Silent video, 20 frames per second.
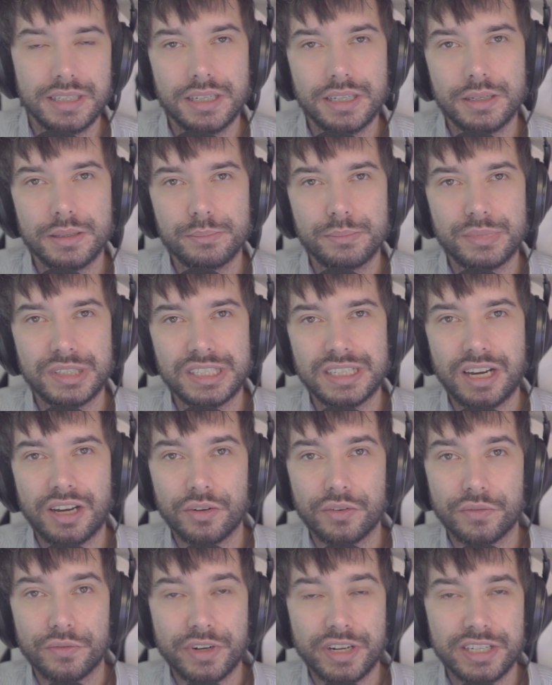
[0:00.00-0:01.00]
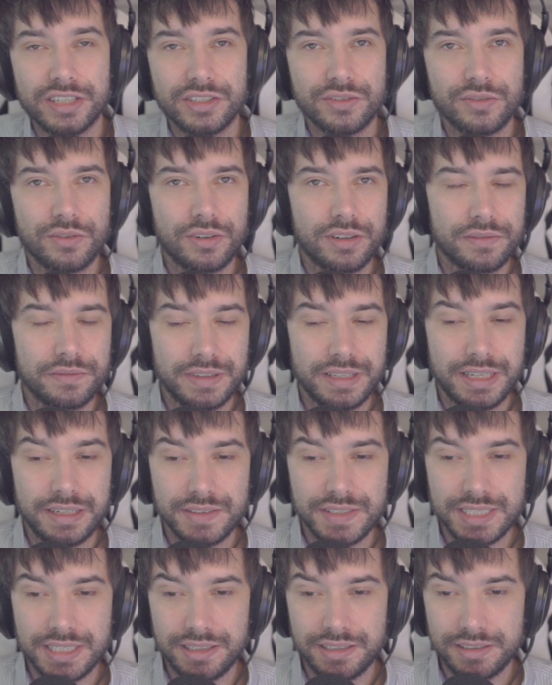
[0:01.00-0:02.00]
be out of range or out of line of
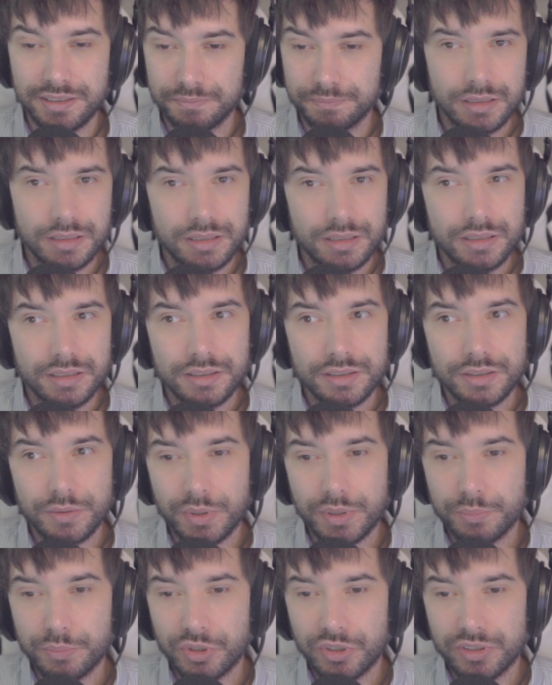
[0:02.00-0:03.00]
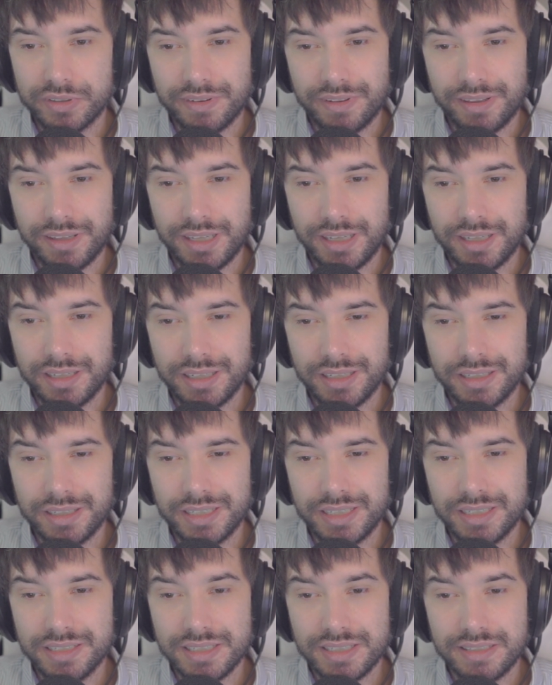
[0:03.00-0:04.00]
sight. So one important thing
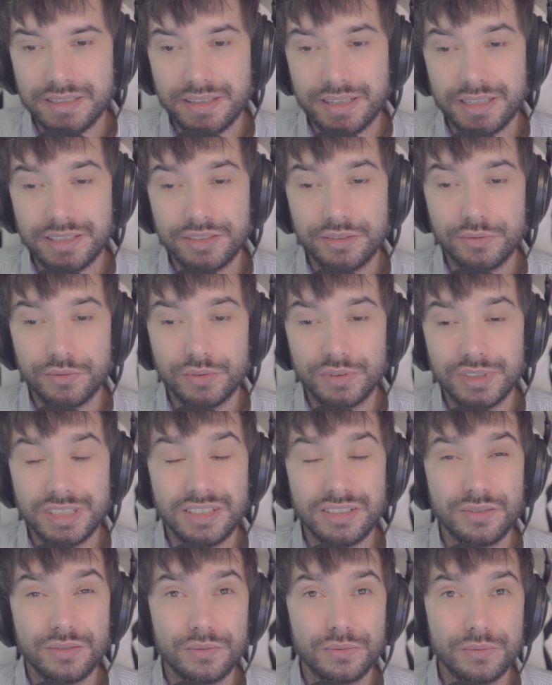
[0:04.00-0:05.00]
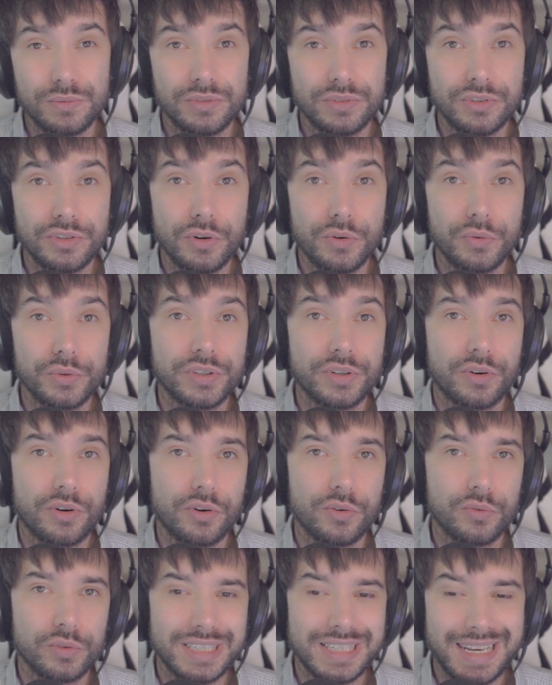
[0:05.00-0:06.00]
is that you need to know your
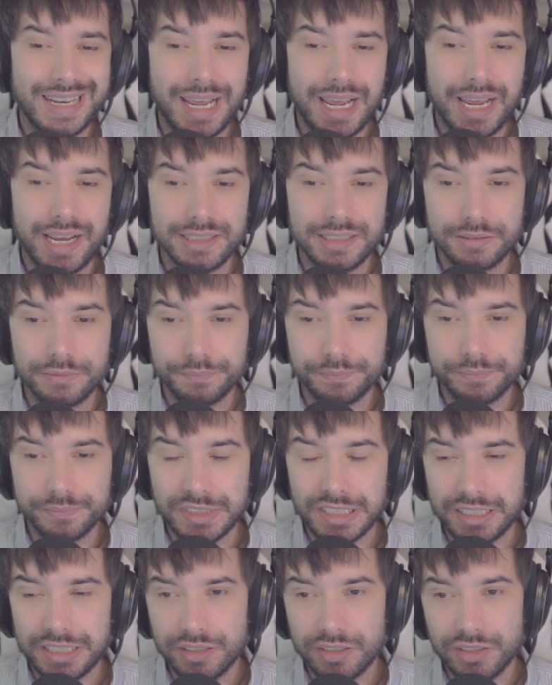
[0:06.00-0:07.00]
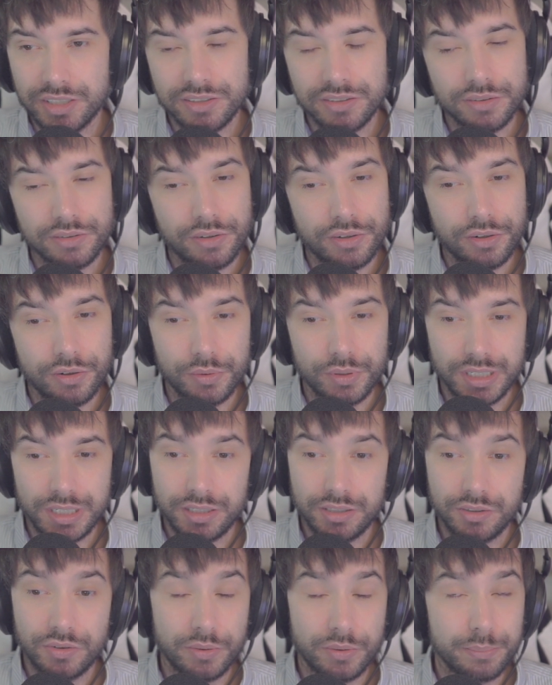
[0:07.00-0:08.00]
own class. Like, you need to know
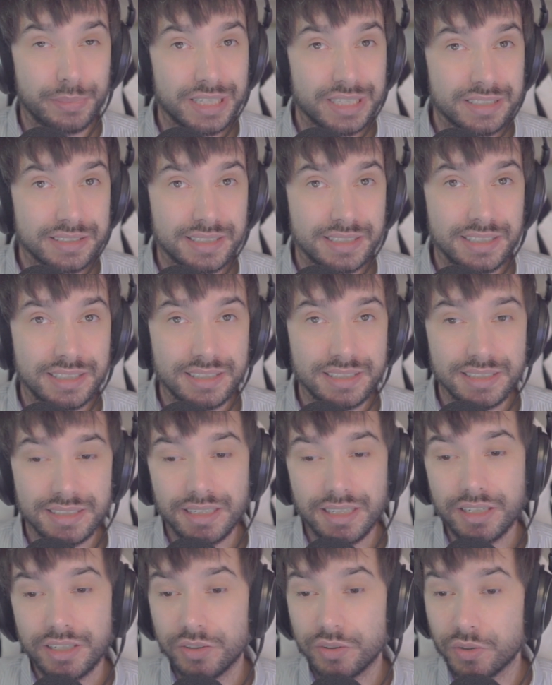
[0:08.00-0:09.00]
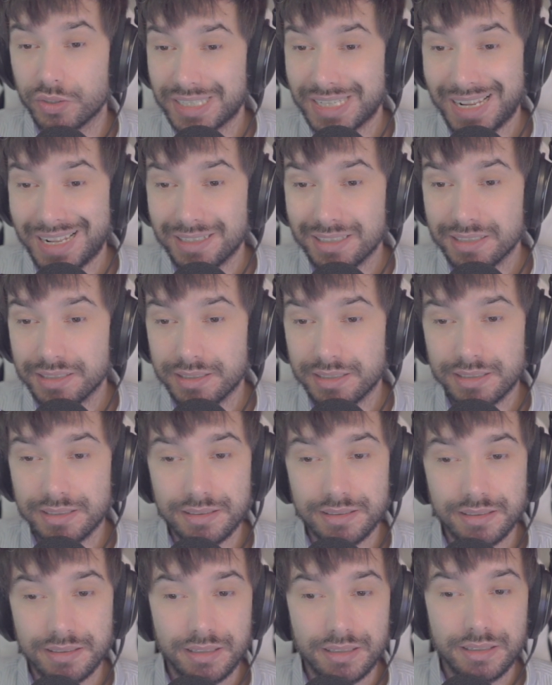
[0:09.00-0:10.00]
your abilities, your talents,
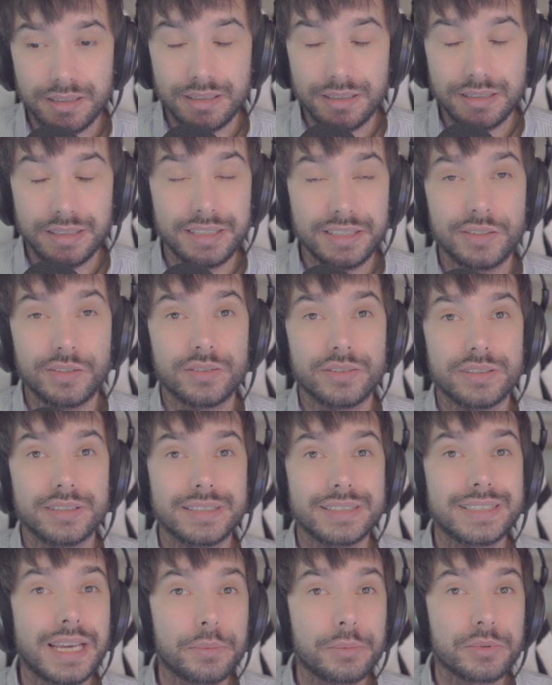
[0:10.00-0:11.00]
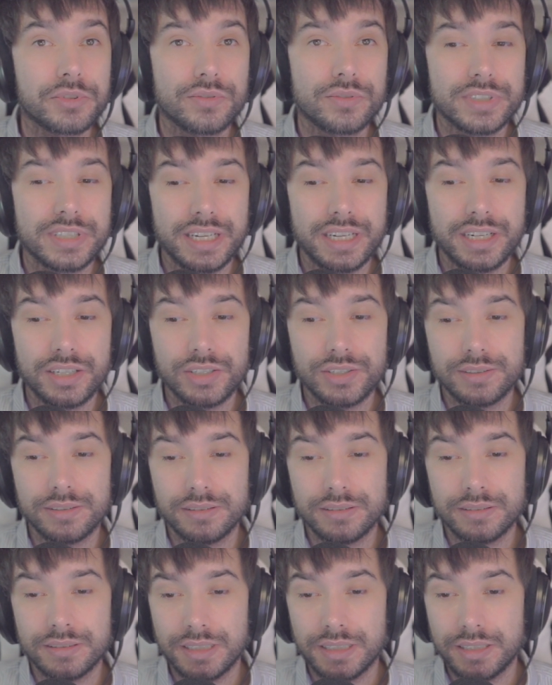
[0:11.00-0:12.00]
like your damage
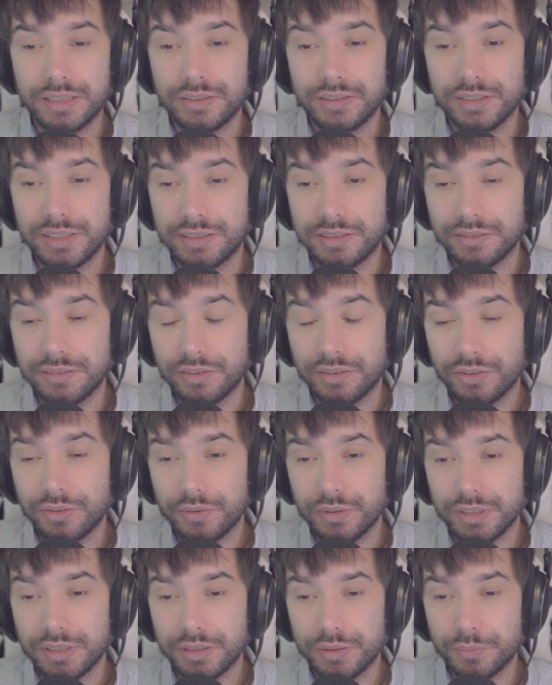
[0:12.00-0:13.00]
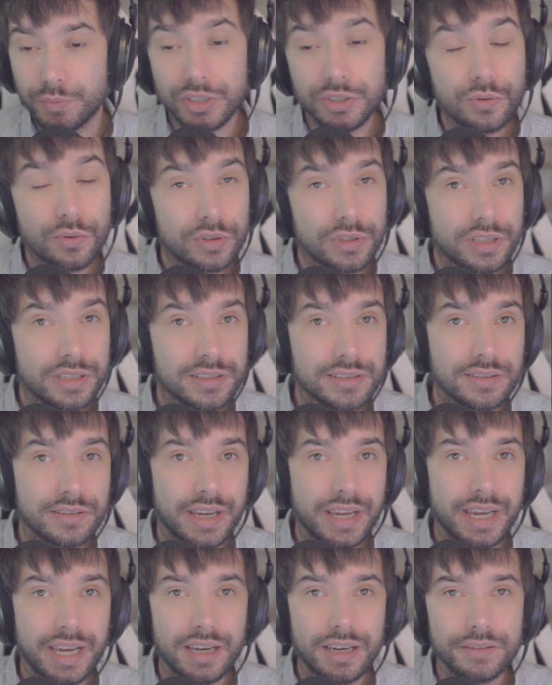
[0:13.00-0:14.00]
rotation. You need to know what cooldowns you
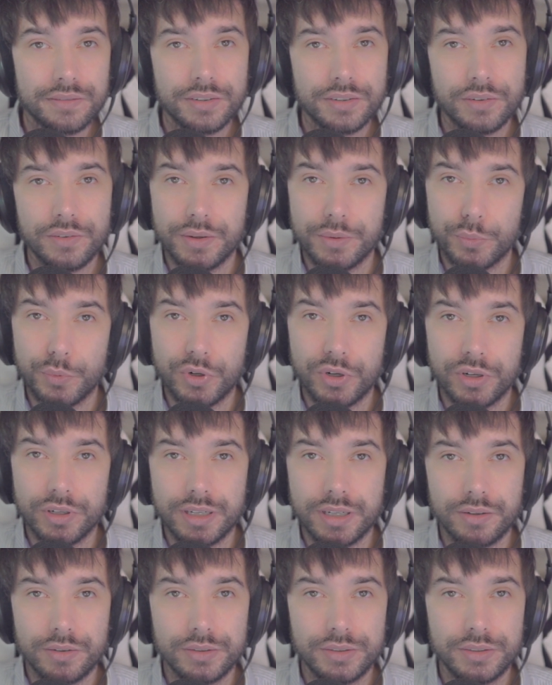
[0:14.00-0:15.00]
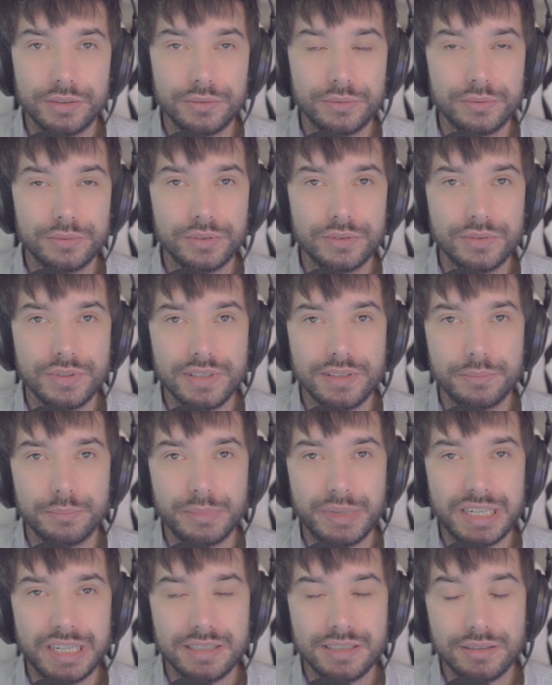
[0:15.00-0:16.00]
have, how they work, how you use them
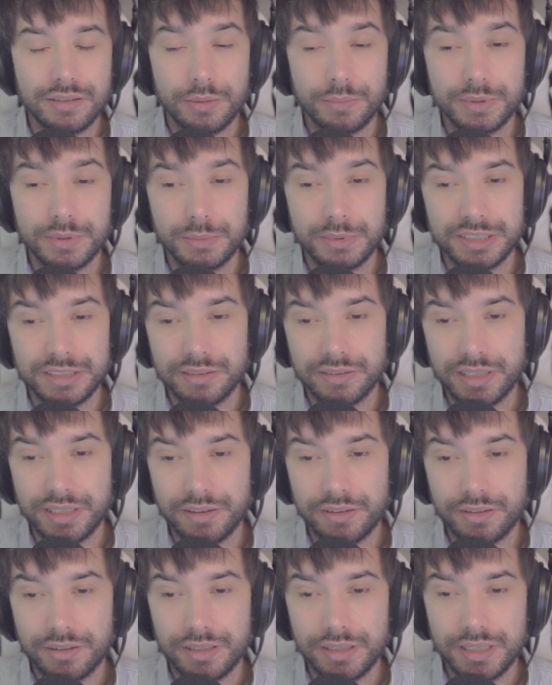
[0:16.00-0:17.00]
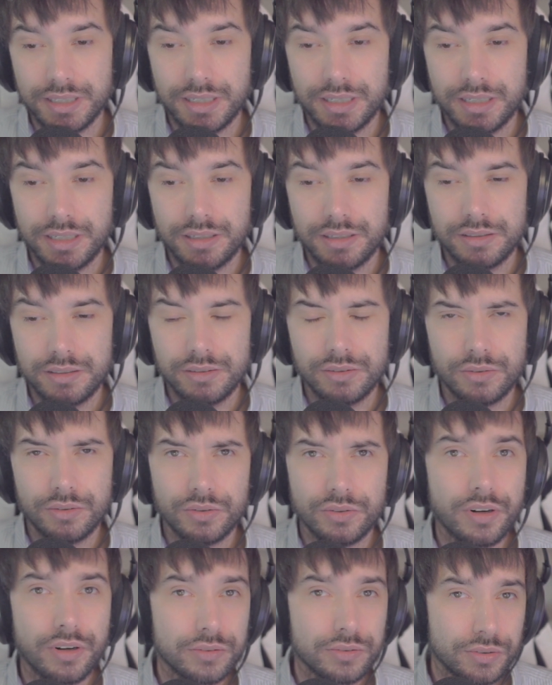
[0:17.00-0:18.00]
best optimally together, your
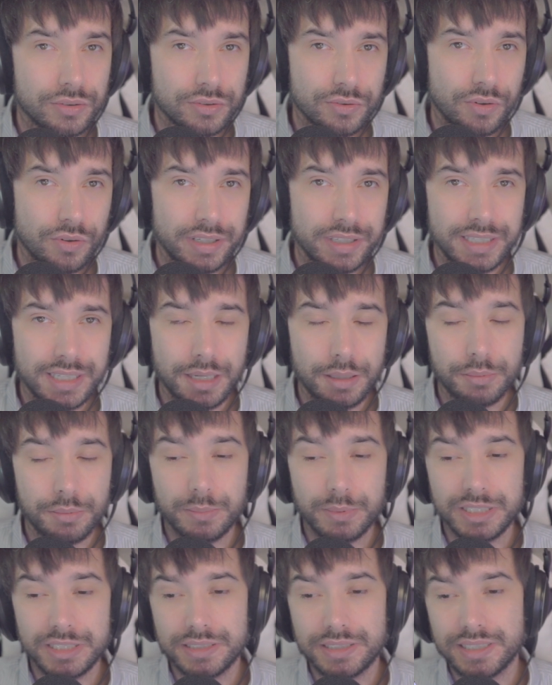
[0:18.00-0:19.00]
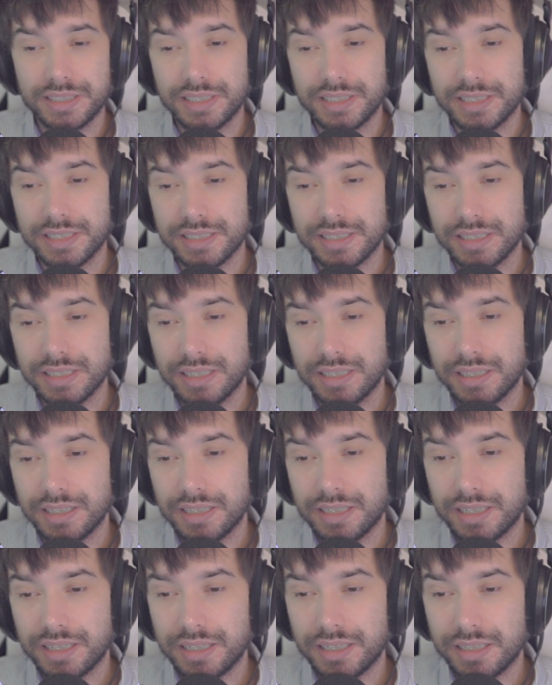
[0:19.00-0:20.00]
crowd controlling capabilities,
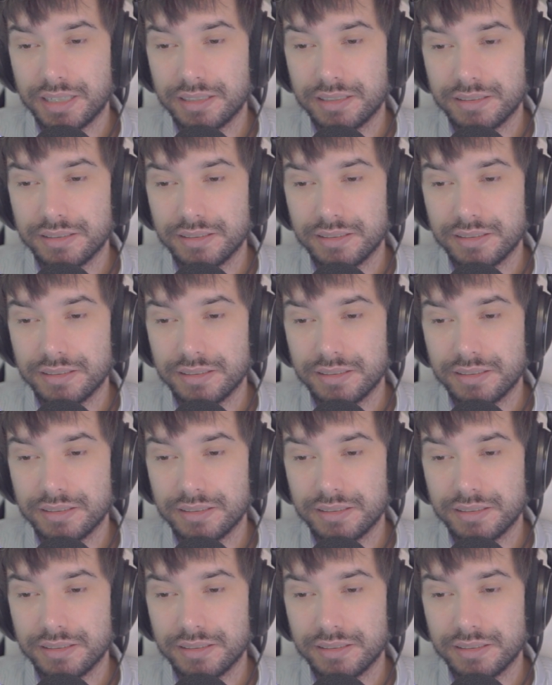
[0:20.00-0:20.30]
and